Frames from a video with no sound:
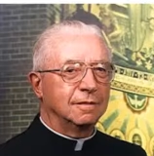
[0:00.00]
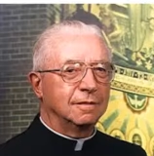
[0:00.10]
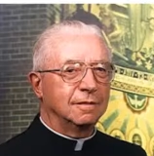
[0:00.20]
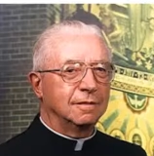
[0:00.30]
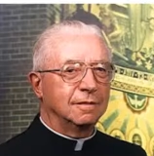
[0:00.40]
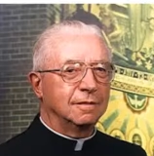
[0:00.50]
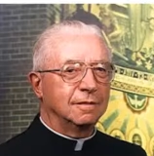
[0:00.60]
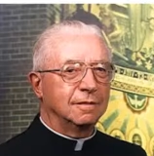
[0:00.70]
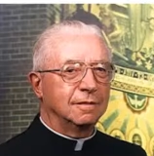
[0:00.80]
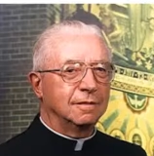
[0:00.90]

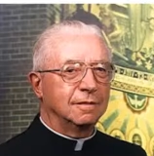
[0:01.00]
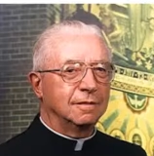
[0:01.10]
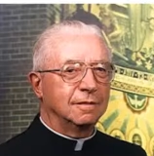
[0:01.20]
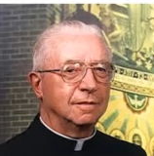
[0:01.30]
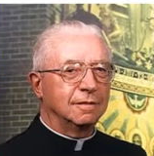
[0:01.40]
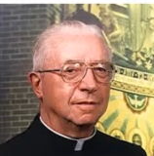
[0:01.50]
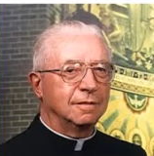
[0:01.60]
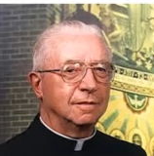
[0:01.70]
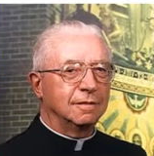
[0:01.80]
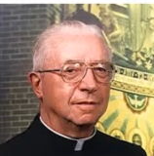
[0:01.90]

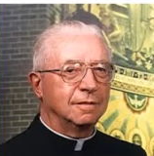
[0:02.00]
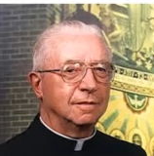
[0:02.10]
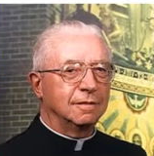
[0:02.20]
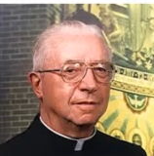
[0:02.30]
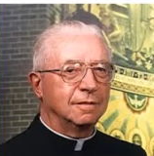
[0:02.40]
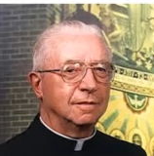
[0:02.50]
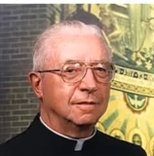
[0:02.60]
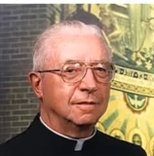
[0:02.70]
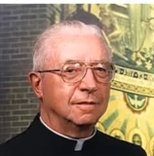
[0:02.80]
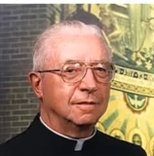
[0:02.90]

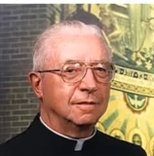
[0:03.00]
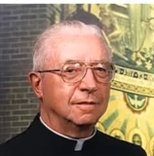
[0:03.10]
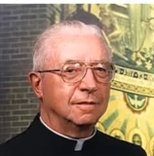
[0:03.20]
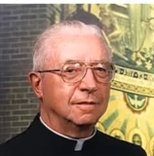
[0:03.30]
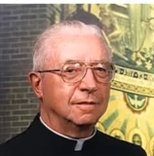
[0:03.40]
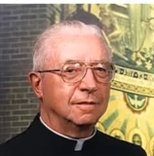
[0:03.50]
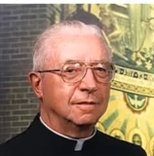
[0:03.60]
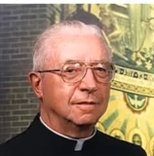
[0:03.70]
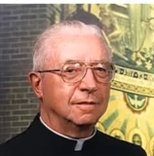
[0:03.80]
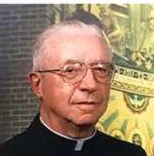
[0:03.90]

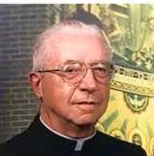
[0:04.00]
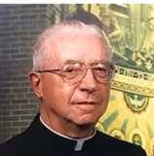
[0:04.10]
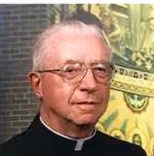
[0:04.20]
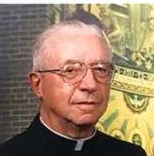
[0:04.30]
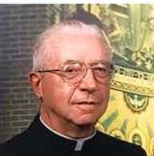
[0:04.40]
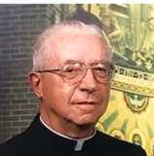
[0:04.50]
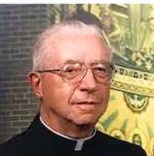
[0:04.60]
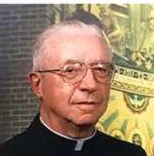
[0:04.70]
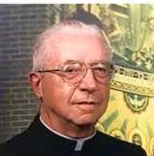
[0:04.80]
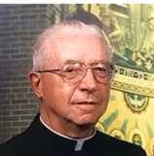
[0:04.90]

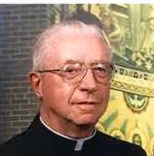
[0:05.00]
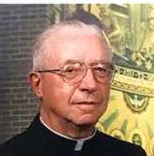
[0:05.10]
This is a still picture; no speech is visible.